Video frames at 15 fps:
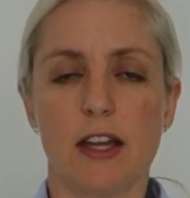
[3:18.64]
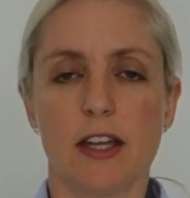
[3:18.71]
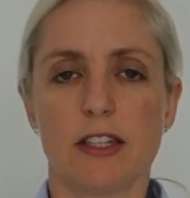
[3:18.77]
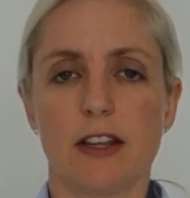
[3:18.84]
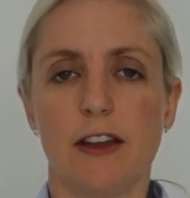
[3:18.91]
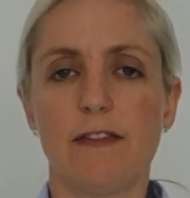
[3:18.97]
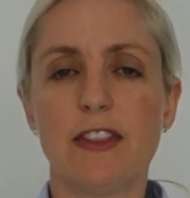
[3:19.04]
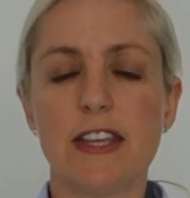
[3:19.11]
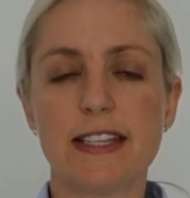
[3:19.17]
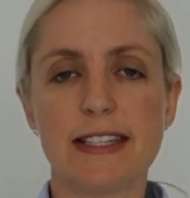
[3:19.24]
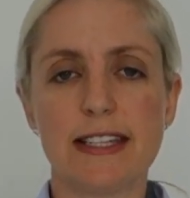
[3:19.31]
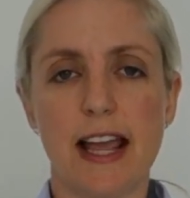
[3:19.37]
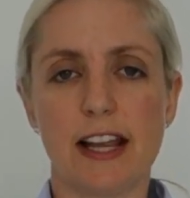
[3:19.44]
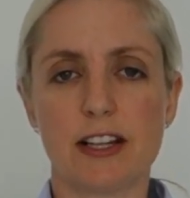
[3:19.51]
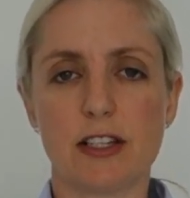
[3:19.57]
So if this
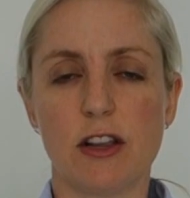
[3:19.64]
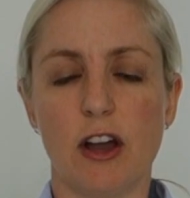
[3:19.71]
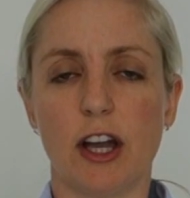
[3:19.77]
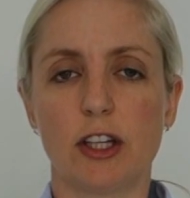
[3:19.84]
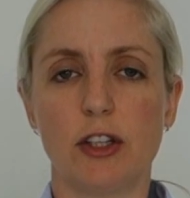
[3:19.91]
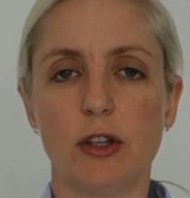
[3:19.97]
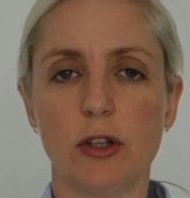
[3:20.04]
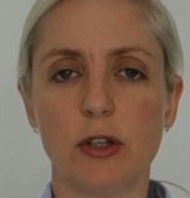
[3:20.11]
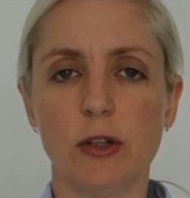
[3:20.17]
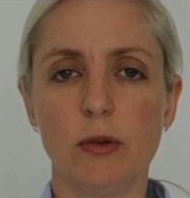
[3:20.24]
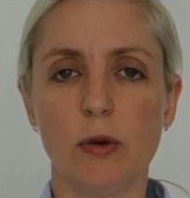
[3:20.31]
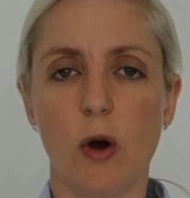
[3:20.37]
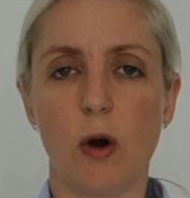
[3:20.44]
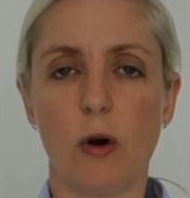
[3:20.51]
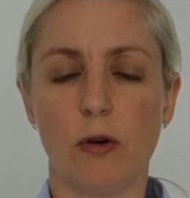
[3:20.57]
sounds like
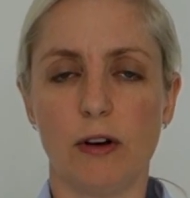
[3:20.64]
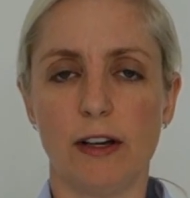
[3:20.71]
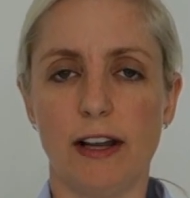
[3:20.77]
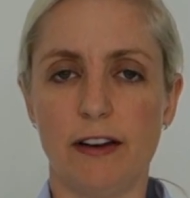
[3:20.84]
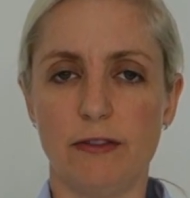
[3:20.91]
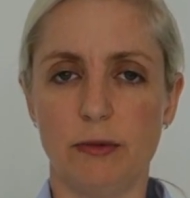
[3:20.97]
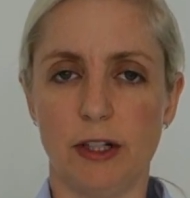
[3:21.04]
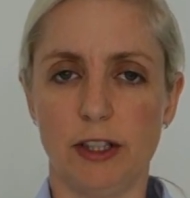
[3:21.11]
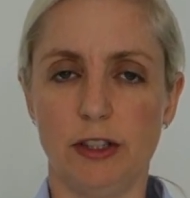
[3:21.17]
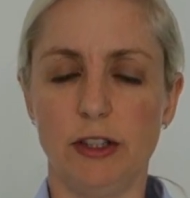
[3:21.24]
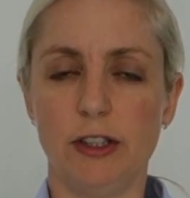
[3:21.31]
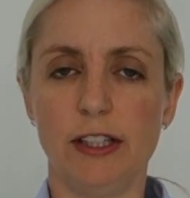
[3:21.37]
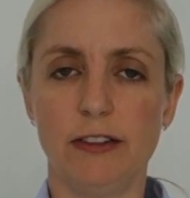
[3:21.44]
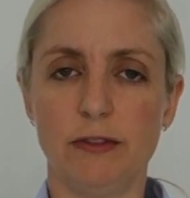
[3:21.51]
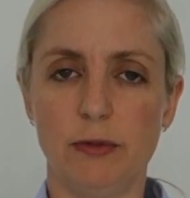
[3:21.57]
you or a loved one
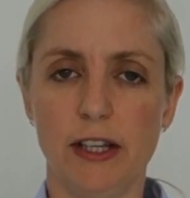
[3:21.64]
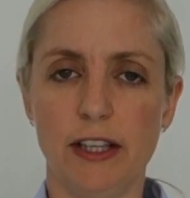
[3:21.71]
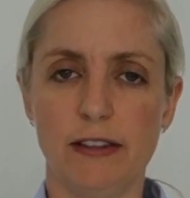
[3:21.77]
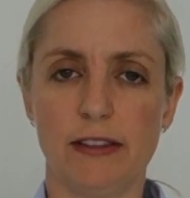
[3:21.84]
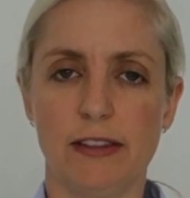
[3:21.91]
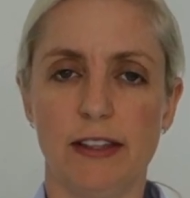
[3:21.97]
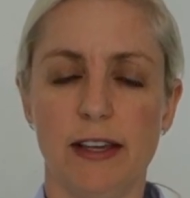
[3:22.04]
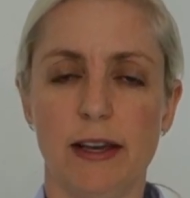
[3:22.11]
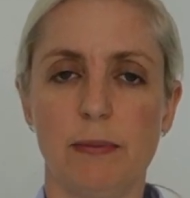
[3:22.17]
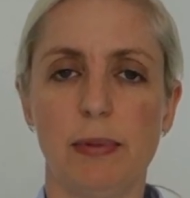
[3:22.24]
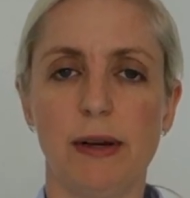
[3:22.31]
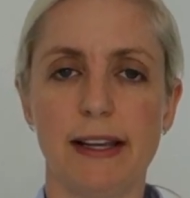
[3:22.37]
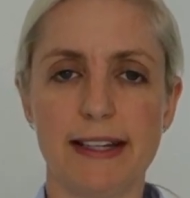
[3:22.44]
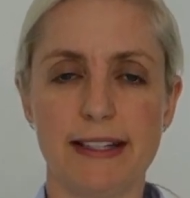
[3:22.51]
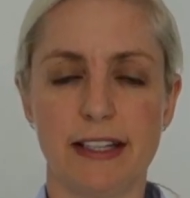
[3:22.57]
you live with,
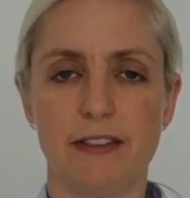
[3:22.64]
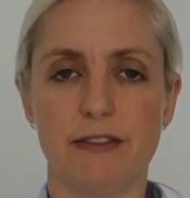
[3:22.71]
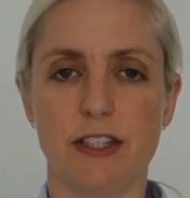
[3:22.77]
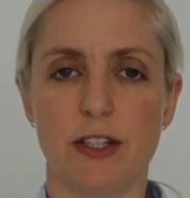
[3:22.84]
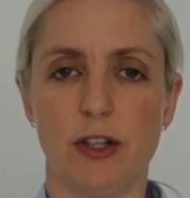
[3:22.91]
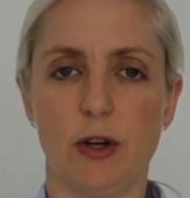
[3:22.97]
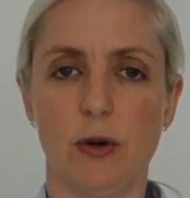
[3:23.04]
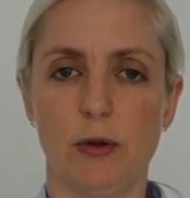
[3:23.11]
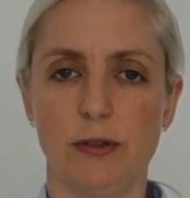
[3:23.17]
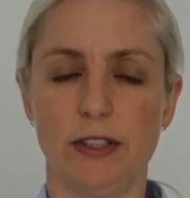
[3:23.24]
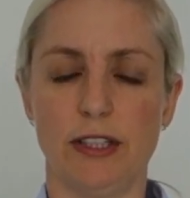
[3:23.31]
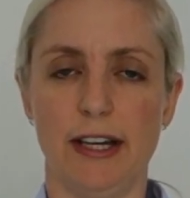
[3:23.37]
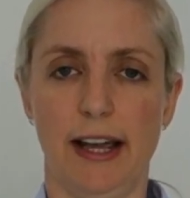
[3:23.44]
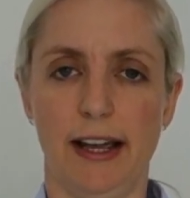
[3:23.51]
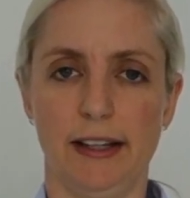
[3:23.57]
please give us a call
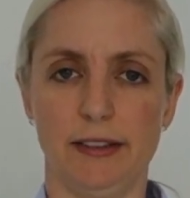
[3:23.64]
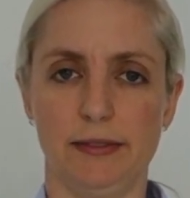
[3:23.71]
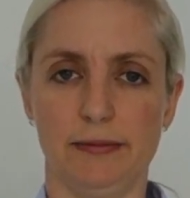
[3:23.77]
today.